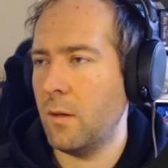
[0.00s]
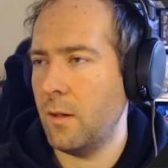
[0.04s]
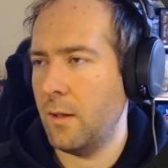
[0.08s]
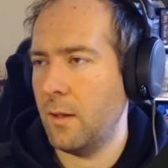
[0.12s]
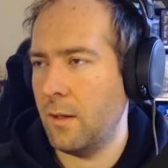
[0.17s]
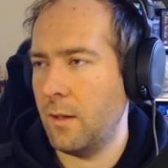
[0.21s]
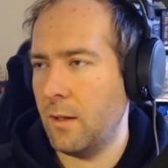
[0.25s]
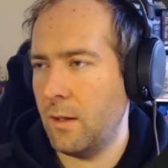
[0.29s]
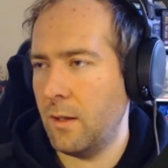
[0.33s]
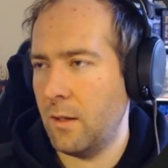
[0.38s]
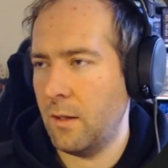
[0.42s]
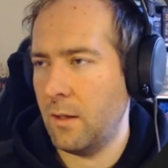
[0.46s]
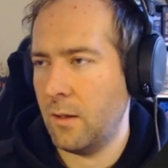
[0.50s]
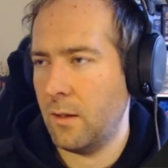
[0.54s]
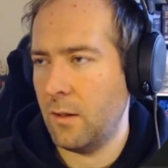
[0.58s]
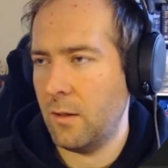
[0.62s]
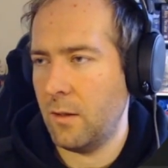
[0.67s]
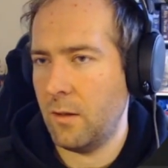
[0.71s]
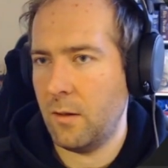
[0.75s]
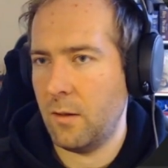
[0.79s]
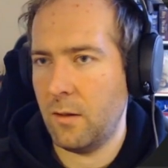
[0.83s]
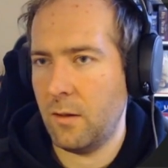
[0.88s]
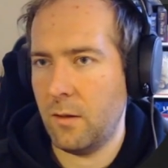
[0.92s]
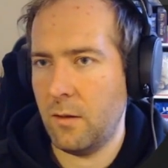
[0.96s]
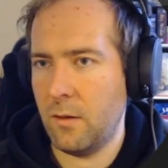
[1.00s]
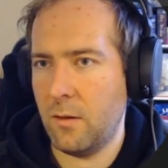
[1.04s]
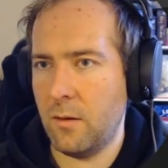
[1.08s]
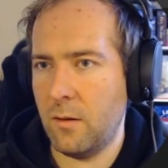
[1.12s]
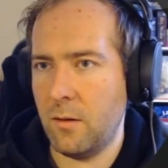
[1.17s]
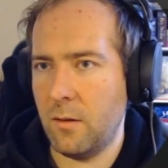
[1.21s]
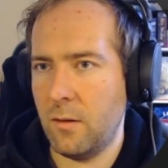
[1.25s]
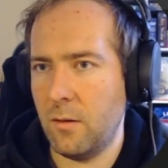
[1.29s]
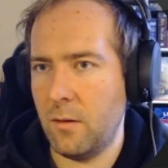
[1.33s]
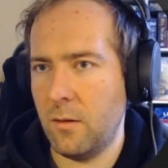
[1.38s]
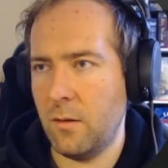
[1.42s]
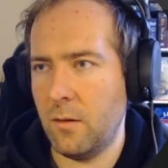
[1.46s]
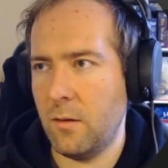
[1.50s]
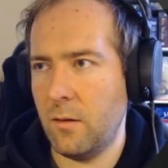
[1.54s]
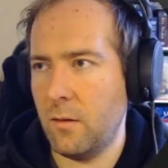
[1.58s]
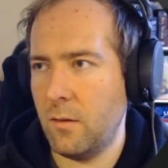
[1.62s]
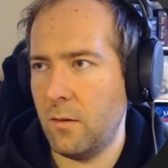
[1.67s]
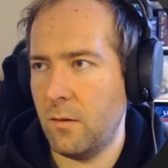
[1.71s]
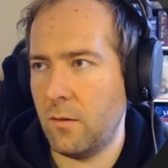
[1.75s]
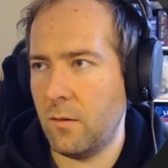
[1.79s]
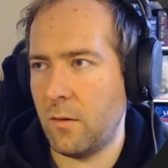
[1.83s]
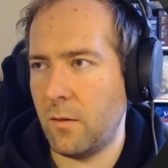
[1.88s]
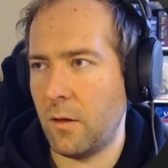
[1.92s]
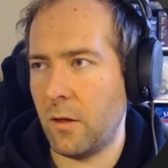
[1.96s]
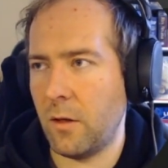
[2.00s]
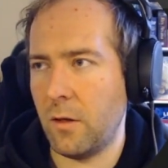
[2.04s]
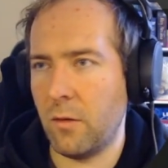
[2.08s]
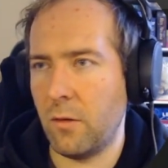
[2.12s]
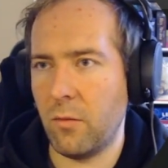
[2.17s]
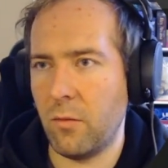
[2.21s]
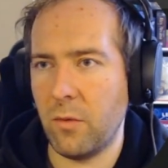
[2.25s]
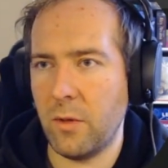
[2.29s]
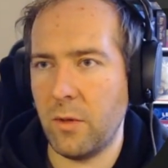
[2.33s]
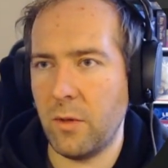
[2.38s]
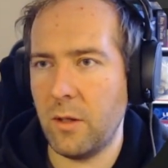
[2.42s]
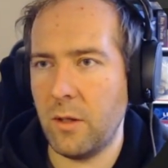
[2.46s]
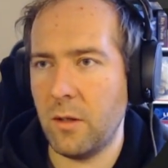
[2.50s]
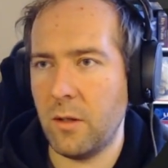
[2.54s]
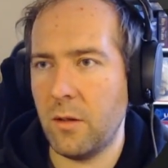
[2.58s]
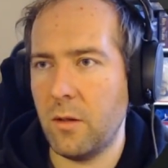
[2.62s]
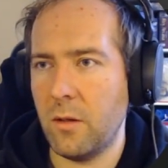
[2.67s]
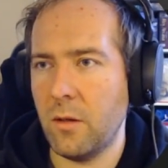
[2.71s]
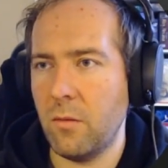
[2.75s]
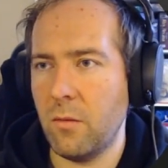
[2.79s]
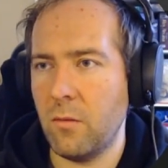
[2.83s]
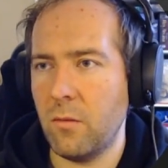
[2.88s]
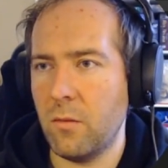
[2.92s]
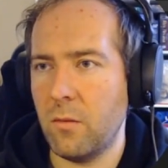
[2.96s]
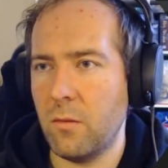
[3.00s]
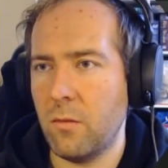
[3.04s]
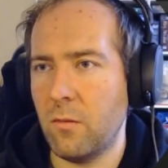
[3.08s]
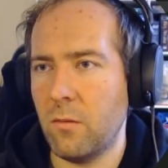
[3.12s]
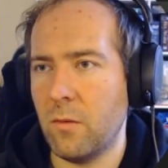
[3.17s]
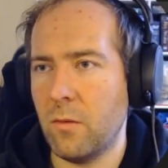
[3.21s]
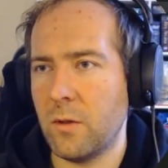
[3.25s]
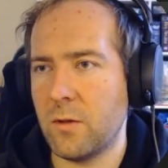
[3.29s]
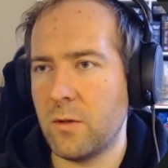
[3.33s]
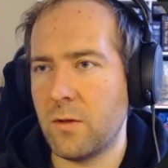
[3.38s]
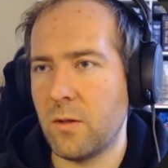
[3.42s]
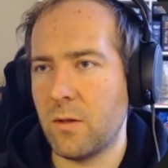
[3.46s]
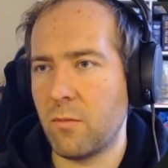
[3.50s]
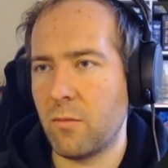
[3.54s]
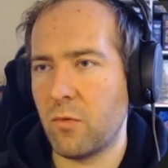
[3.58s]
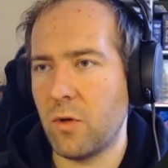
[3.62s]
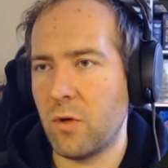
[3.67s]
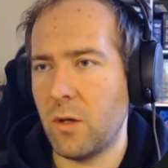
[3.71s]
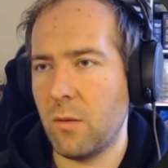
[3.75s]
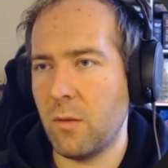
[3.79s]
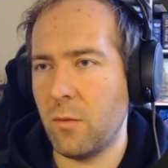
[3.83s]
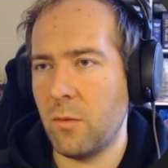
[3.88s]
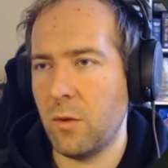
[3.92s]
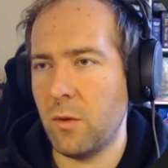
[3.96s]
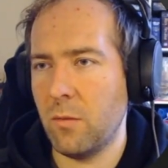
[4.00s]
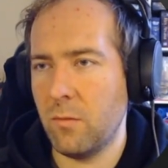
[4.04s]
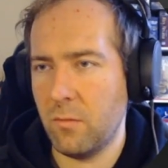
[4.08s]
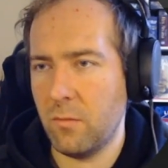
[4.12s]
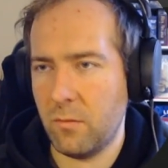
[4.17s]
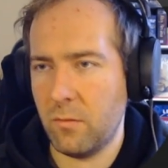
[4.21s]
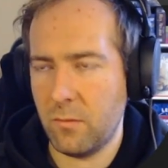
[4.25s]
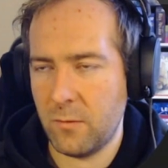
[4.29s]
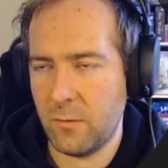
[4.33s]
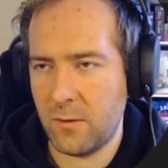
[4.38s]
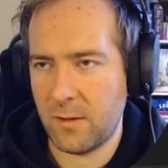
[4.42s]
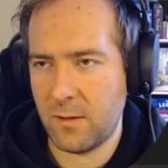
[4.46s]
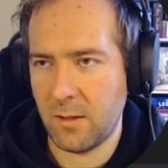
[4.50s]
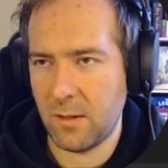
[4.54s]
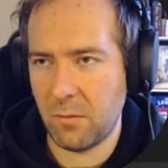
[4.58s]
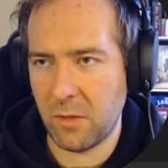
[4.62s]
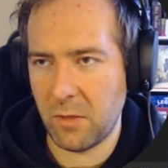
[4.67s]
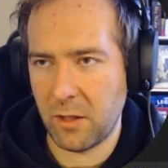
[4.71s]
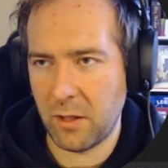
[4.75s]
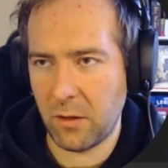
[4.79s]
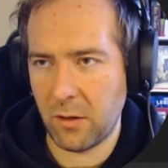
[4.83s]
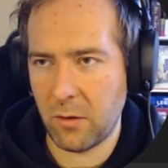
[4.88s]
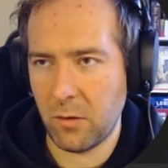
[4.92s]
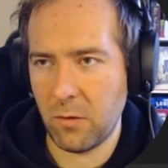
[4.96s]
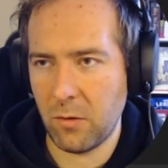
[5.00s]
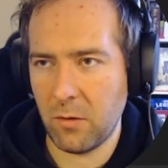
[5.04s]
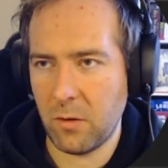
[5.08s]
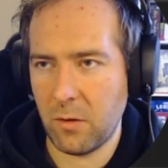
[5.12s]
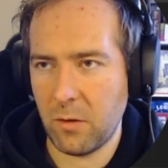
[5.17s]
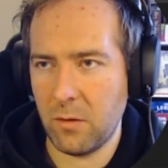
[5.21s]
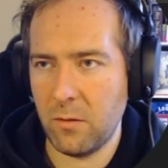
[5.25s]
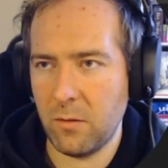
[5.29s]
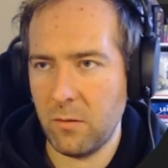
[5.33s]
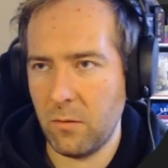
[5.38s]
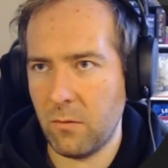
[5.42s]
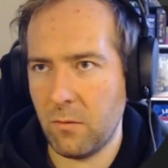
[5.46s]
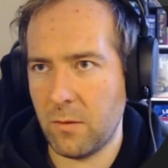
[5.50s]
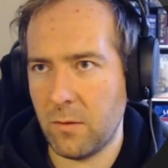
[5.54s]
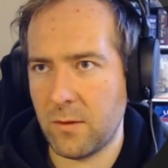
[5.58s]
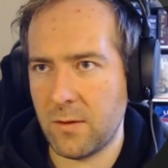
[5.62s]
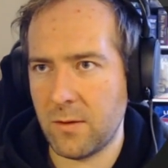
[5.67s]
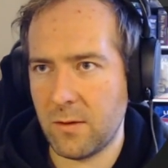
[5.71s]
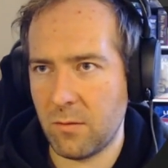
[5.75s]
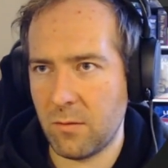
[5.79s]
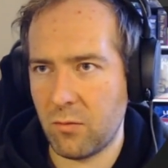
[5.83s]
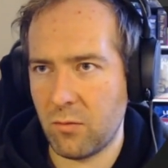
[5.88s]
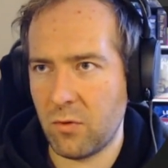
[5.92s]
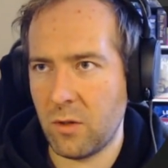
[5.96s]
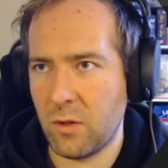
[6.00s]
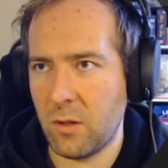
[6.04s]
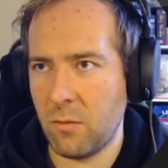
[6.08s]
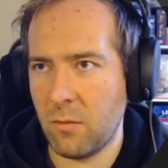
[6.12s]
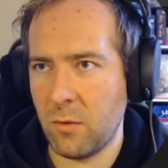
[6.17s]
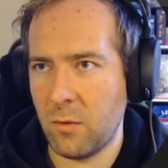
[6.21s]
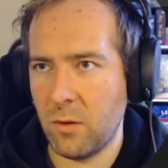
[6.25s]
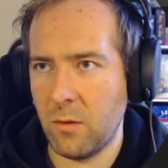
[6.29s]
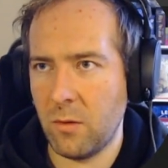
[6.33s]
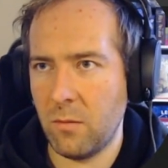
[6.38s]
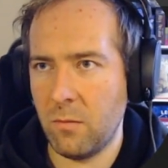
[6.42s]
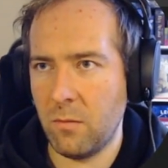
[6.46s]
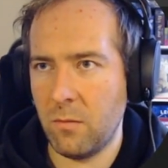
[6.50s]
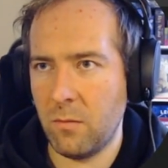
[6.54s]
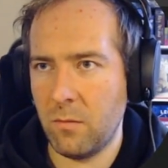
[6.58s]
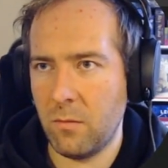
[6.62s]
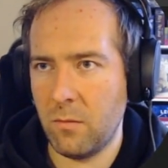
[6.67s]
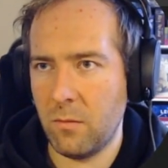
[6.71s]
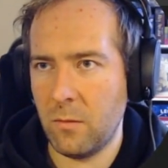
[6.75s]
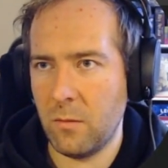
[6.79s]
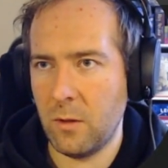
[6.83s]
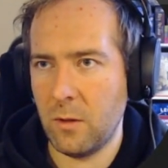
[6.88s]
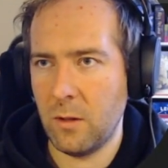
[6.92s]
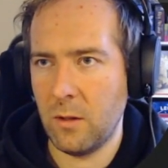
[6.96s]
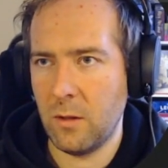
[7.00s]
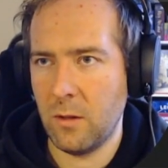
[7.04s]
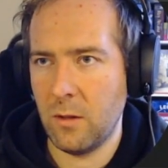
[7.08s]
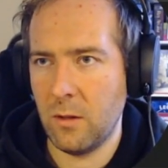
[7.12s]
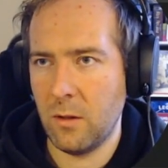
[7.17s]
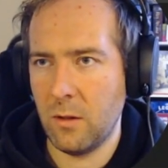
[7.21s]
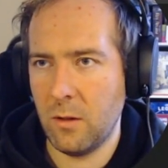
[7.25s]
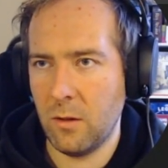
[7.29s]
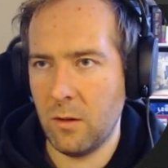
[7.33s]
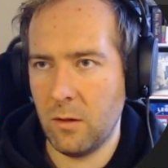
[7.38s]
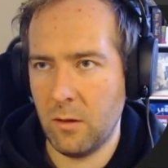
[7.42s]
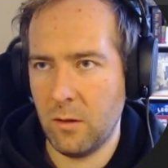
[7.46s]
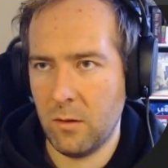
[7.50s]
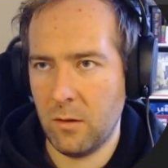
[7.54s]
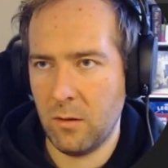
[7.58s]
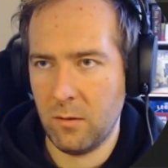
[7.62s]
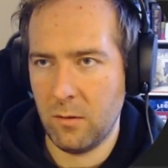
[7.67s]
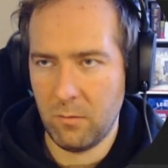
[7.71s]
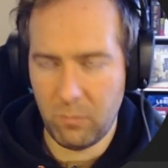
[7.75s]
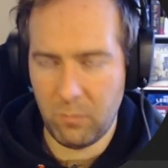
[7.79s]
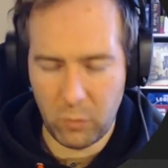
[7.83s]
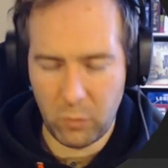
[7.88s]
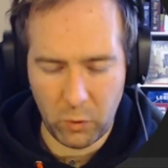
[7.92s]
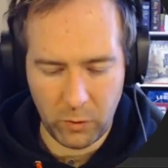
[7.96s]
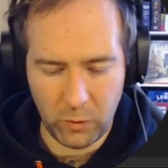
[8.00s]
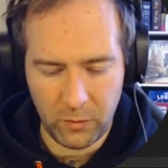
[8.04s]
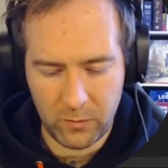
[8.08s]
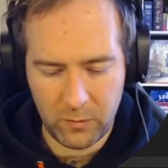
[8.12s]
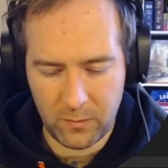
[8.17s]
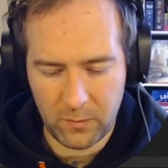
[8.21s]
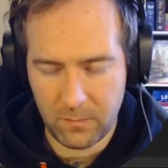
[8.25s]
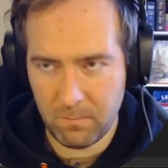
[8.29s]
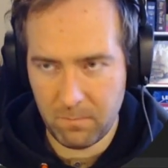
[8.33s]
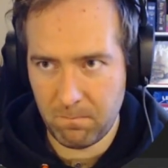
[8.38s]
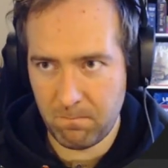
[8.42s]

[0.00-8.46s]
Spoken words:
And there we go. What's the problem? Semicolon. What's the problem? Points.